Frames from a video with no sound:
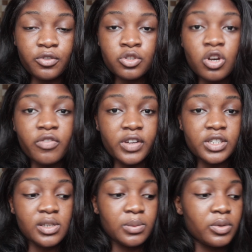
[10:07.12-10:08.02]
fruit or
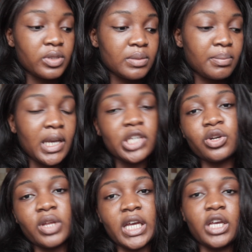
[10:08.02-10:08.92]
vegetables, make
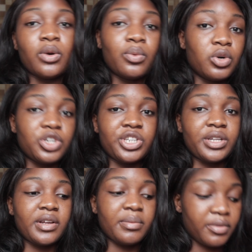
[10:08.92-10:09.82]
sure that you're washing
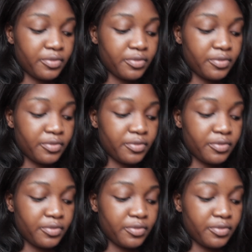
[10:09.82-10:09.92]
them